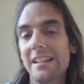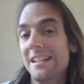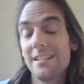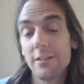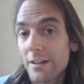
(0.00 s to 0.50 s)

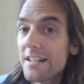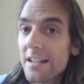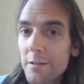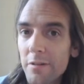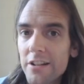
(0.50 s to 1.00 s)
It's a great
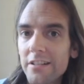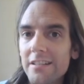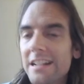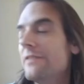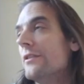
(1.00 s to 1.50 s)
expression,
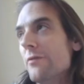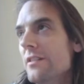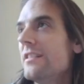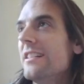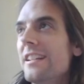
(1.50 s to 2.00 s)
and if you
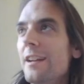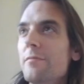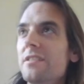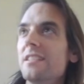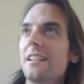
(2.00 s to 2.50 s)
wrote it in your
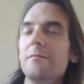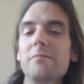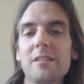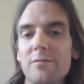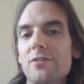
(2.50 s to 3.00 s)
Cambridge exam,
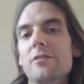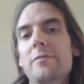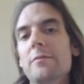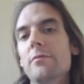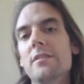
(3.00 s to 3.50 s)
I'm sure
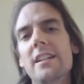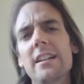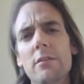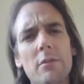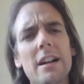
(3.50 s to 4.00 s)
people would
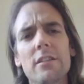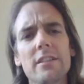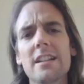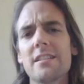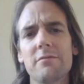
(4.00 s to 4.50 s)
say, wow,
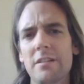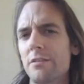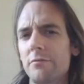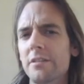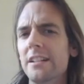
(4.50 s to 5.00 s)
that's
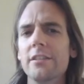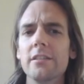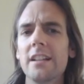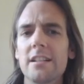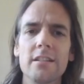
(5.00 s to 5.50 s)
really good.
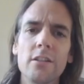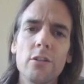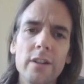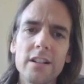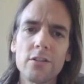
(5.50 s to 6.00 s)
That's a
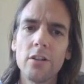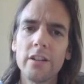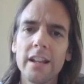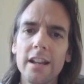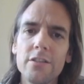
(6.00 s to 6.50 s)
correct
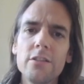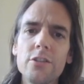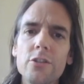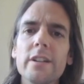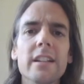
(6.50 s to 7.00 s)
collocation,
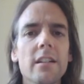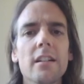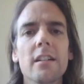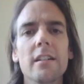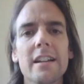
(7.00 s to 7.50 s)
to
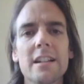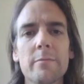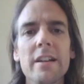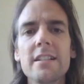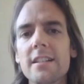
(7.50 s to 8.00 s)
incur
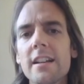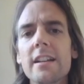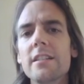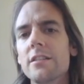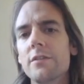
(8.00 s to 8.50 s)
expense.
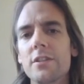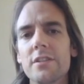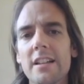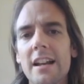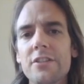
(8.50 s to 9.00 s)
You've used
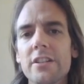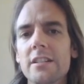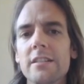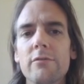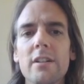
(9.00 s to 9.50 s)
the
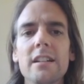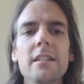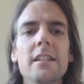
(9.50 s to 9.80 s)
adjective well.